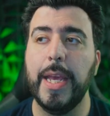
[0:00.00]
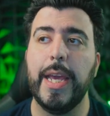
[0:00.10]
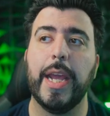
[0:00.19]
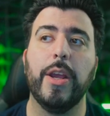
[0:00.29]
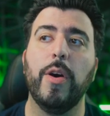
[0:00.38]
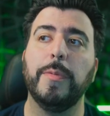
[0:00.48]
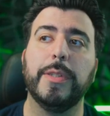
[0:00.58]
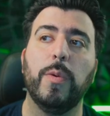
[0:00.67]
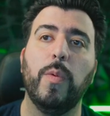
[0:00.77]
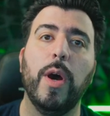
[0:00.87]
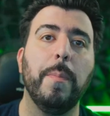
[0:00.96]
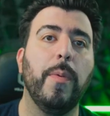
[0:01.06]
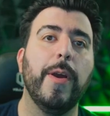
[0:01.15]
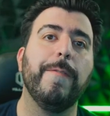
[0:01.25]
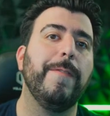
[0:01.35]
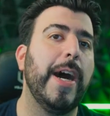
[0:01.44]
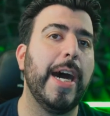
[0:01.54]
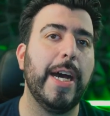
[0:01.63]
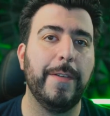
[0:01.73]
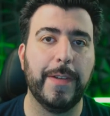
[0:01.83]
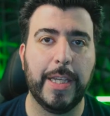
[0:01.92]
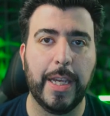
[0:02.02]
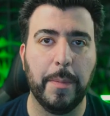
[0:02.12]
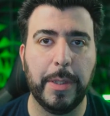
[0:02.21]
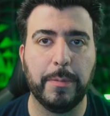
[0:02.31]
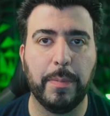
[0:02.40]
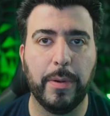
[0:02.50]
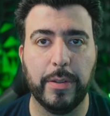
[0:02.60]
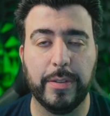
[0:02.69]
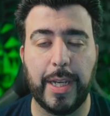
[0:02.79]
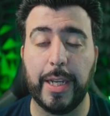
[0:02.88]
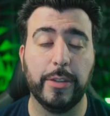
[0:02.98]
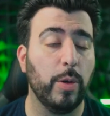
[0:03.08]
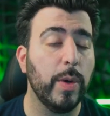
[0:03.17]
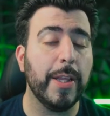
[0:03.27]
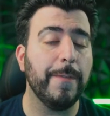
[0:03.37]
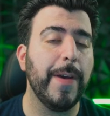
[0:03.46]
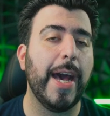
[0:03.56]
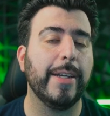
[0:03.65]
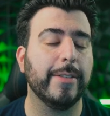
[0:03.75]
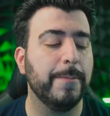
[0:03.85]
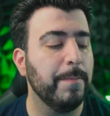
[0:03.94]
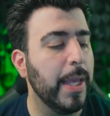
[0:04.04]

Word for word: It can go up to 1.5 gigabits per second, so really fast.